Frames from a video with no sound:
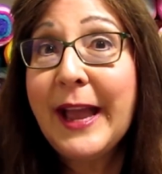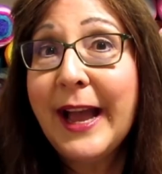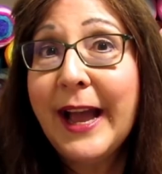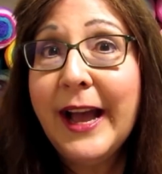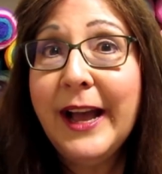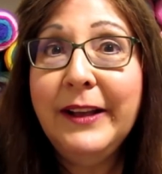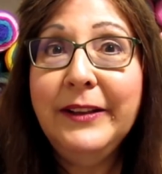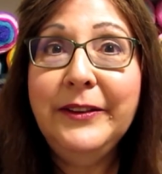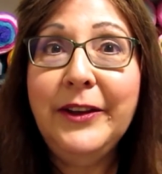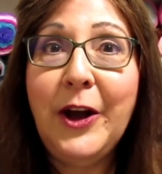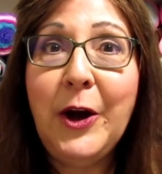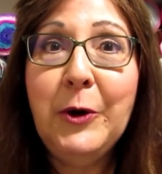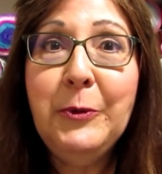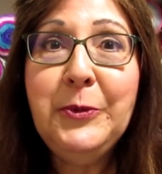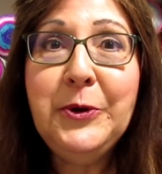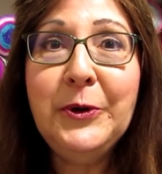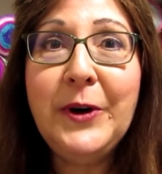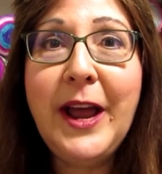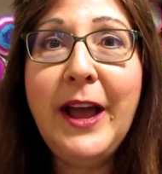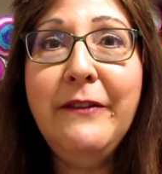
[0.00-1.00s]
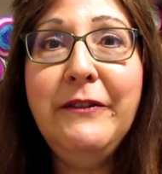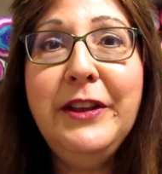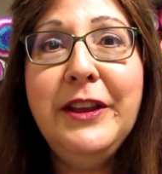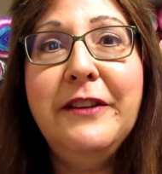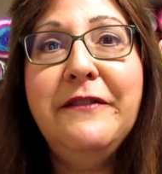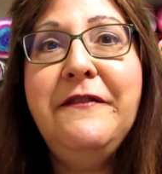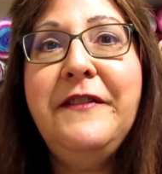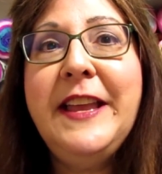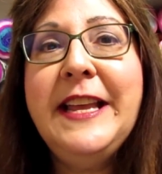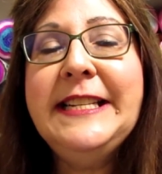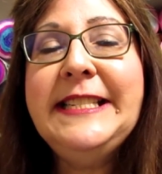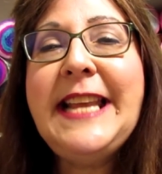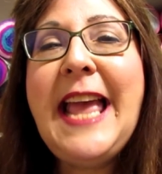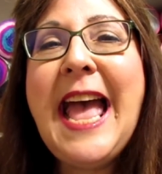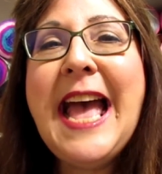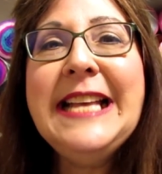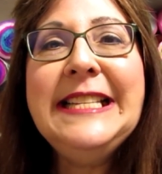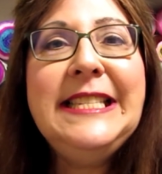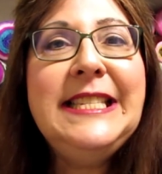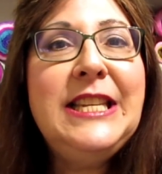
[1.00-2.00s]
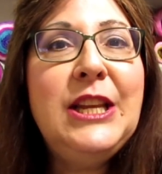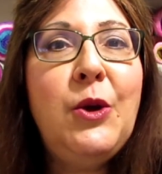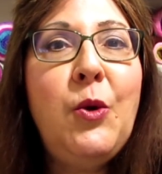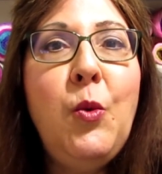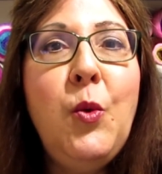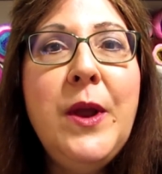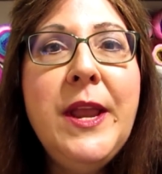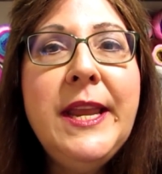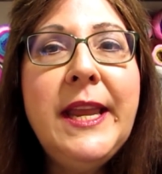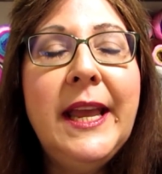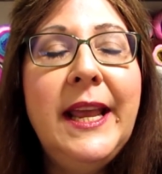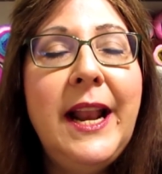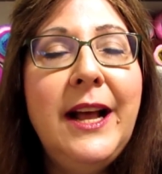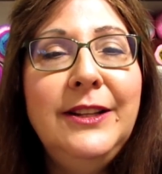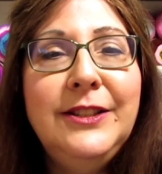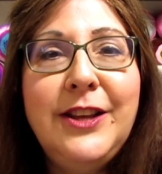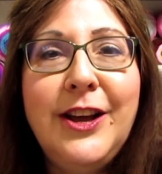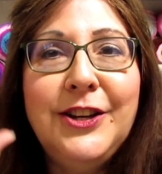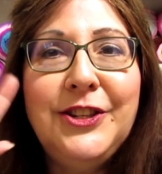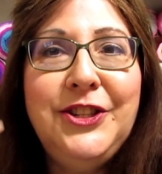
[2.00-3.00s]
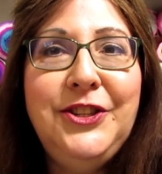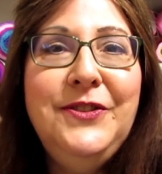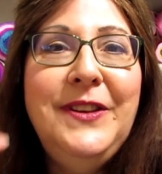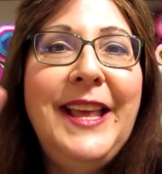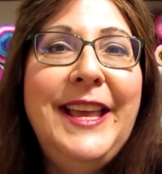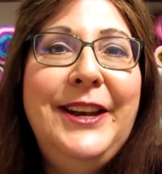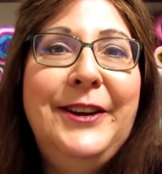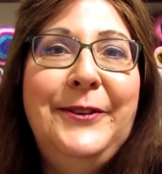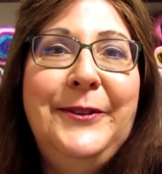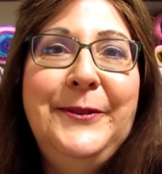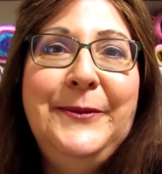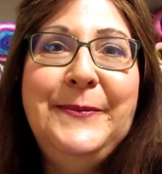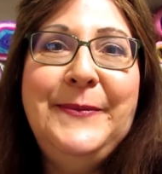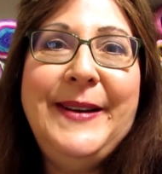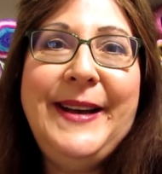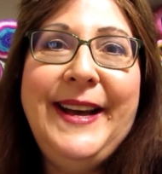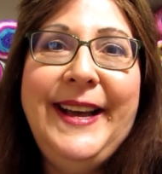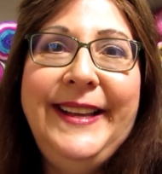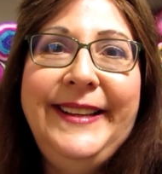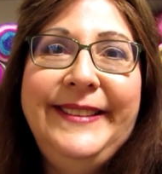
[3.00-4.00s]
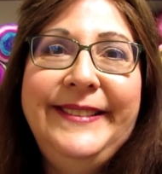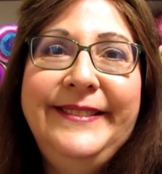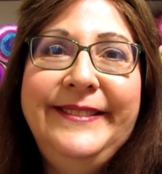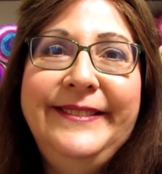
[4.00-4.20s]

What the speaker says: I hope you're having a fantastic week, and I'll talk to you later. Bye.